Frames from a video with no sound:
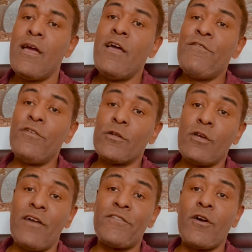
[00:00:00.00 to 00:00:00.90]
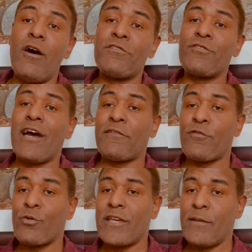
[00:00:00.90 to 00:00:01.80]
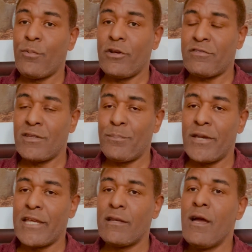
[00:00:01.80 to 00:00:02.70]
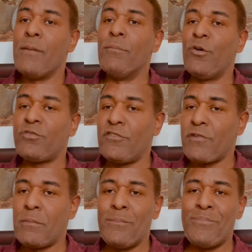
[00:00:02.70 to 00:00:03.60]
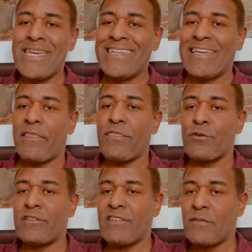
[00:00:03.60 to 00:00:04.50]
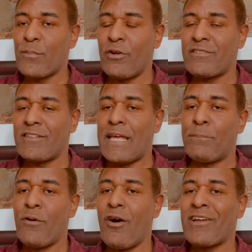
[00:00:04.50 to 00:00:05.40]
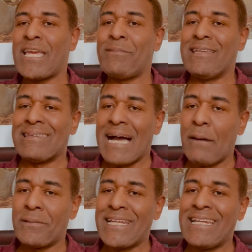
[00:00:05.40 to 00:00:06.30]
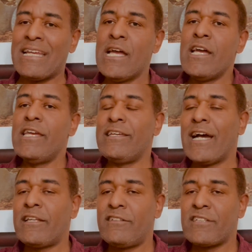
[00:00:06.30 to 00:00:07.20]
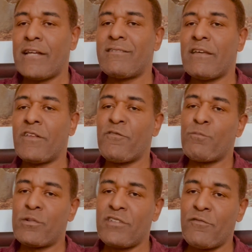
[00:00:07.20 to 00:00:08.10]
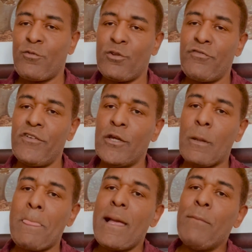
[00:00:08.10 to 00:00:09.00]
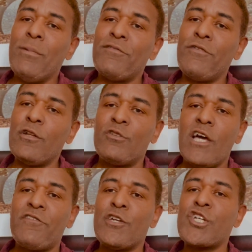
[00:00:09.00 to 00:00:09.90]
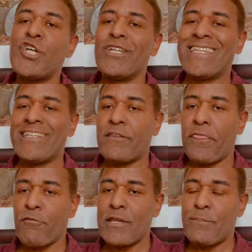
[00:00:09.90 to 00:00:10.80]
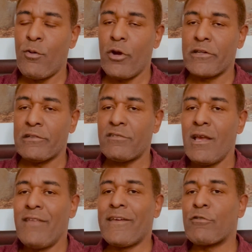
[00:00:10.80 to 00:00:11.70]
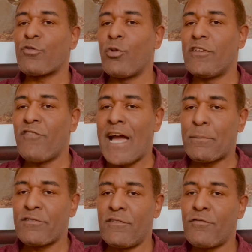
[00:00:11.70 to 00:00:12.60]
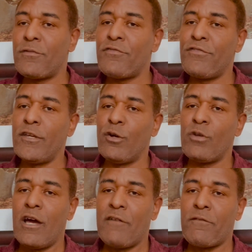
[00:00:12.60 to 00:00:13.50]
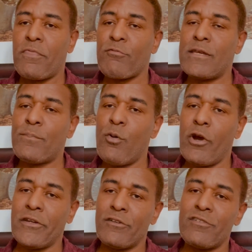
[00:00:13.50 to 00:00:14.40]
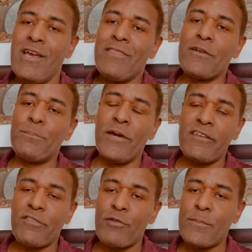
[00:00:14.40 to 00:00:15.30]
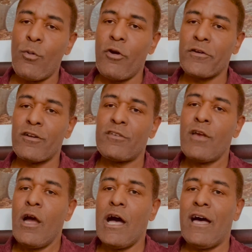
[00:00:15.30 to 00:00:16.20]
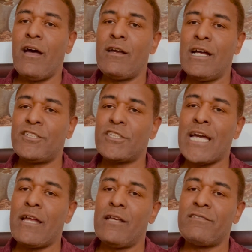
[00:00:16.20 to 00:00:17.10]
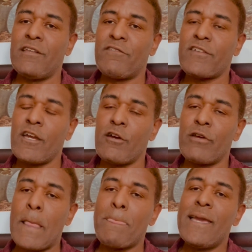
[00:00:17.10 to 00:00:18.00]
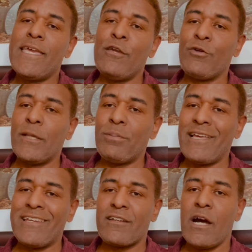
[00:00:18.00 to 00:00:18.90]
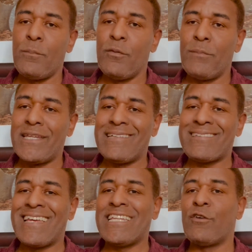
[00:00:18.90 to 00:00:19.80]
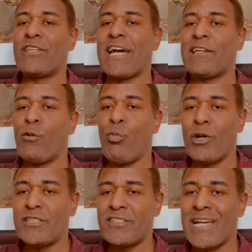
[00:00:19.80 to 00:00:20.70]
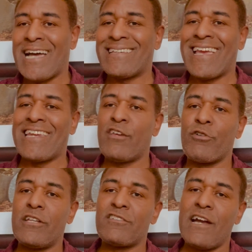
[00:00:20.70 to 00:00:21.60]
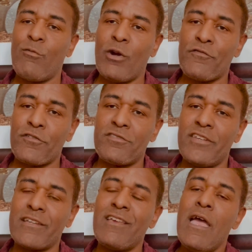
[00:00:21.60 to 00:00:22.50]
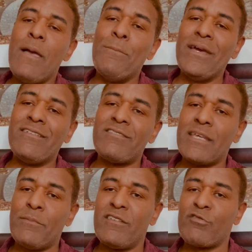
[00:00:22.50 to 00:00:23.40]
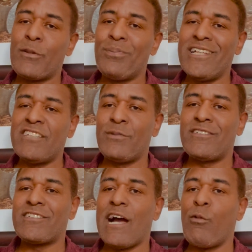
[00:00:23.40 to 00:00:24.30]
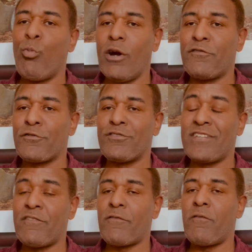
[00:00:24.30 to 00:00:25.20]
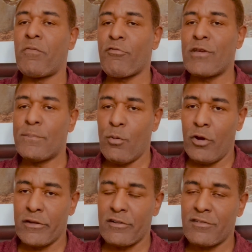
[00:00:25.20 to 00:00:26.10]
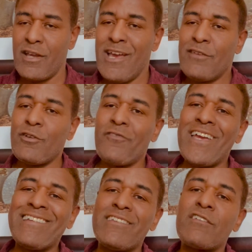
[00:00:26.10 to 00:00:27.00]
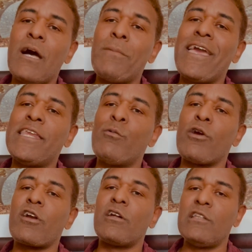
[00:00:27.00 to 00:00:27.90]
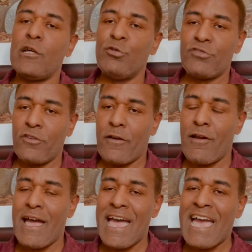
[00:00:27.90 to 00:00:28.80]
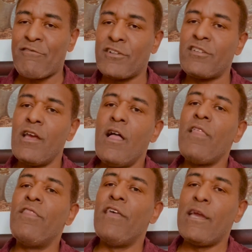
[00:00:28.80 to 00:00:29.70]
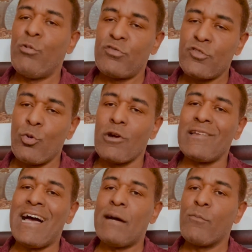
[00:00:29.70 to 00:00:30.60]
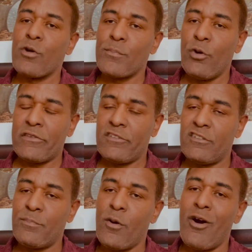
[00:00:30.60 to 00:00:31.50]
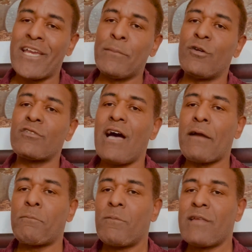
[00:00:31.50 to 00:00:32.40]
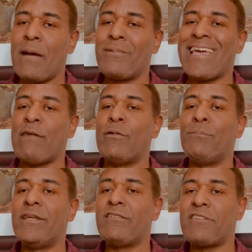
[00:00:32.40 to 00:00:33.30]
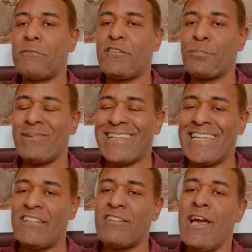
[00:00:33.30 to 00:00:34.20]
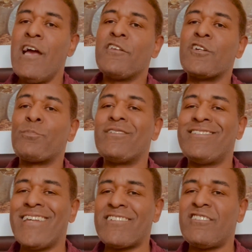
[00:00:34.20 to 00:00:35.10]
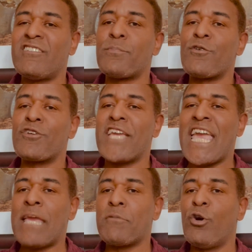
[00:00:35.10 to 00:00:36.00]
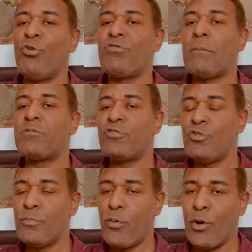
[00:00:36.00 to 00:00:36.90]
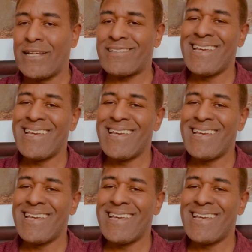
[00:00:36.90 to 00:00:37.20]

Philadelphia also got 48 points in the paint, mostly from Embiid. He had 37 points in that ball game. He dominated. He got he shot 70% from the field, but Philadelphia couldn't hit the three pointers. They were 25% from the field uh, from three pointers. Their best three pointer uh, uh, shot, uh, Seth Curry. He only played a couple minutes, and he only got up one shot. Danny Green shot one for six. Ben Simmons' replacement shot one for seven from three pointers. So if they just come anywhere close to their average, they will score a lot more points in this ball game. On top top of that, when Ben Simmons plays, their possessions per game goes up two points.